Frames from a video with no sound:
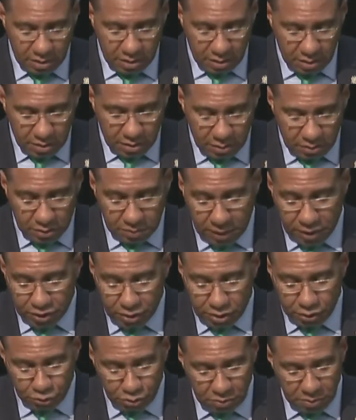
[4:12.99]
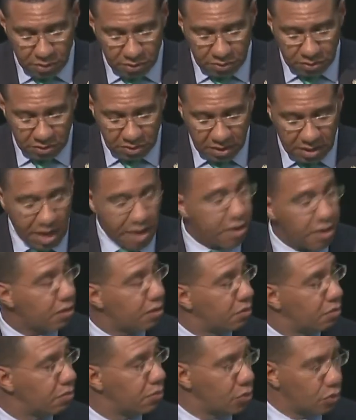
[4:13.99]
special tribute to the
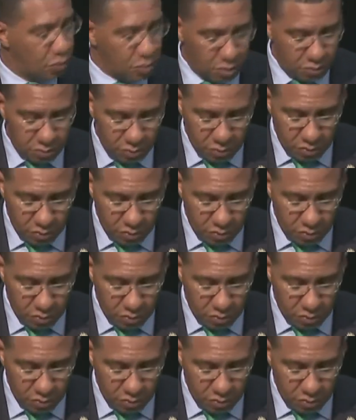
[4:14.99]
CARICOM Bureau,